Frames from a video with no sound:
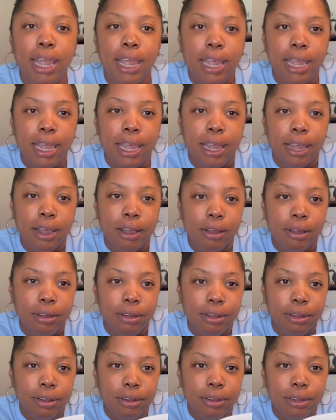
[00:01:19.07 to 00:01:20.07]
here,
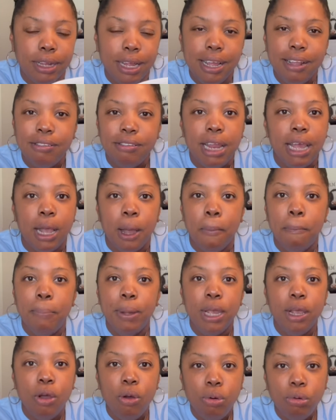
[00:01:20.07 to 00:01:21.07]
it's like a
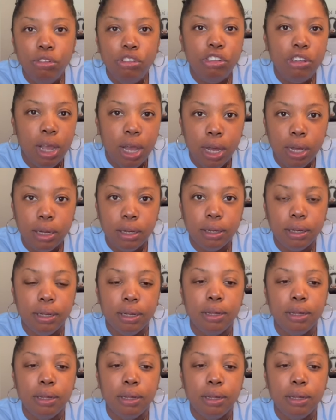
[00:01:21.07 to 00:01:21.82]
big old chunk.